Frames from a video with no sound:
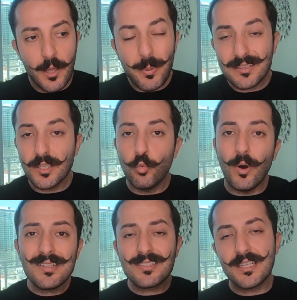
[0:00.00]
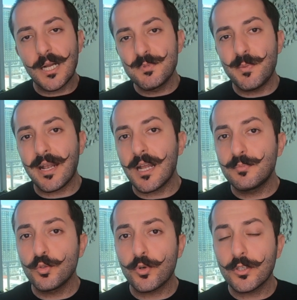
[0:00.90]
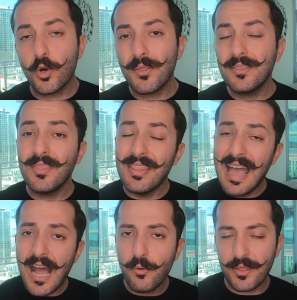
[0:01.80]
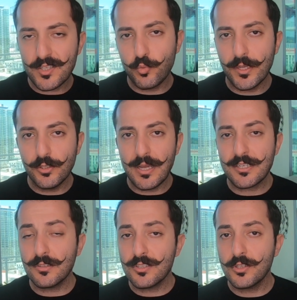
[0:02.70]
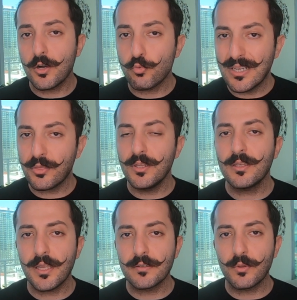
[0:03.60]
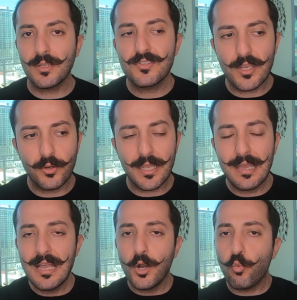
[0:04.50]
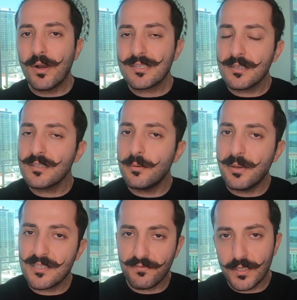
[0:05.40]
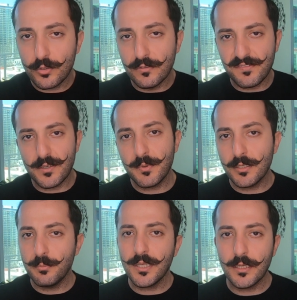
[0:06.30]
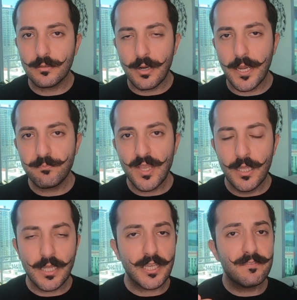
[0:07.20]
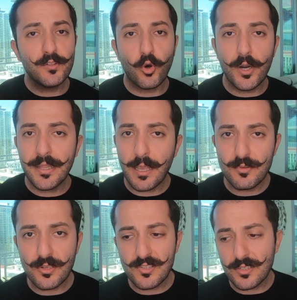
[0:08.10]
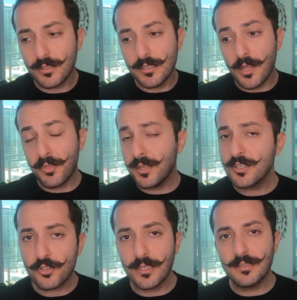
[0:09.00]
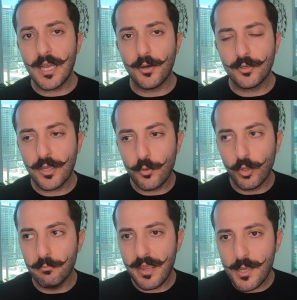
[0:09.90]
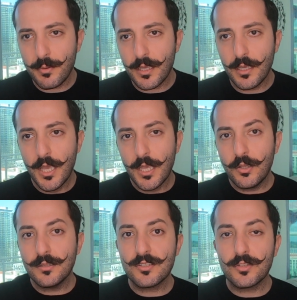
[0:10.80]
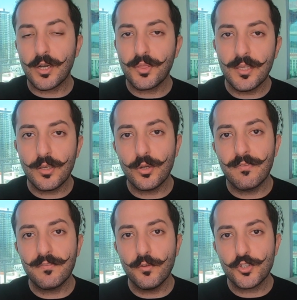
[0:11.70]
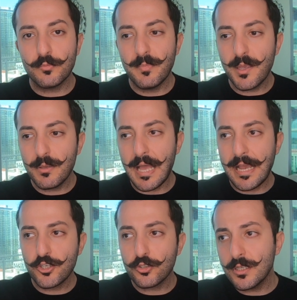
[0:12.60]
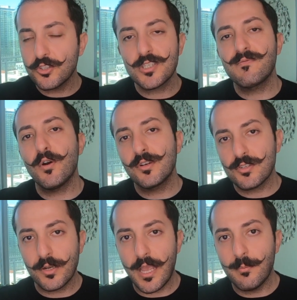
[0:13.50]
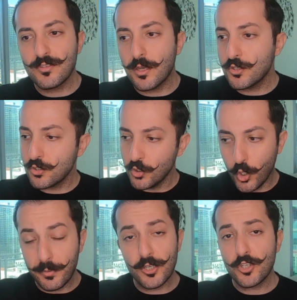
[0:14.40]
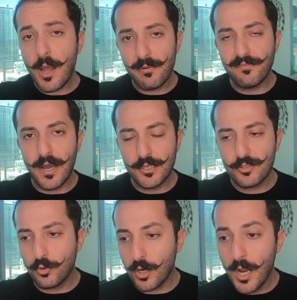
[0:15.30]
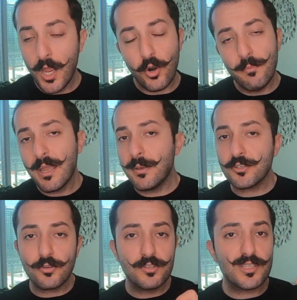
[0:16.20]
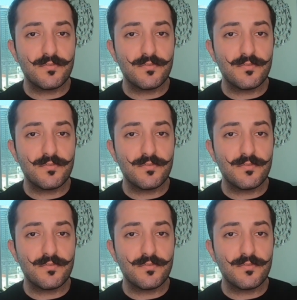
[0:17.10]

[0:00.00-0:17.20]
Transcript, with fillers: But then once it comes back up to where you are, now that's when you actually start rethinking everything and say, okay, was this the best vehicle for me to be in, right? Like if you are an Amazon seller and then things shut down, okay, well, maybe you need to start thinking of the future. Maybe I shouldn't just focus on Amazon and should open a Shopify store. Or maybe I shouldn't just